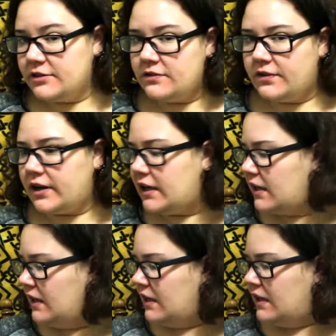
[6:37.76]
that was
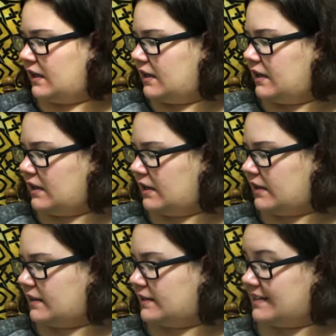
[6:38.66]
free
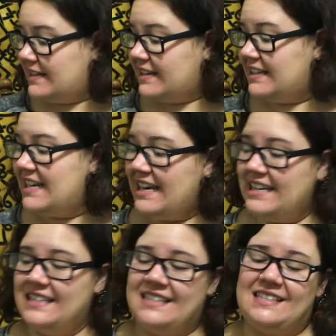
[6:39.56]
is
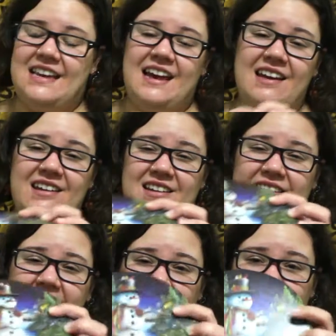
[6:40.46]
tins. They had
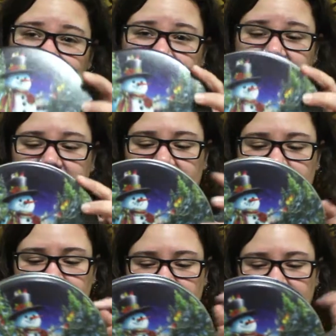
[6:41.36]
a ton
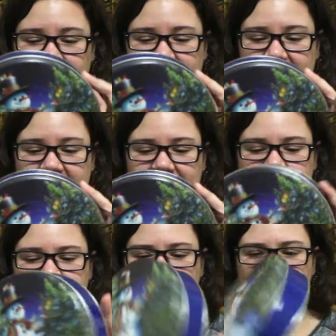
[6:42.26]
of metal tins.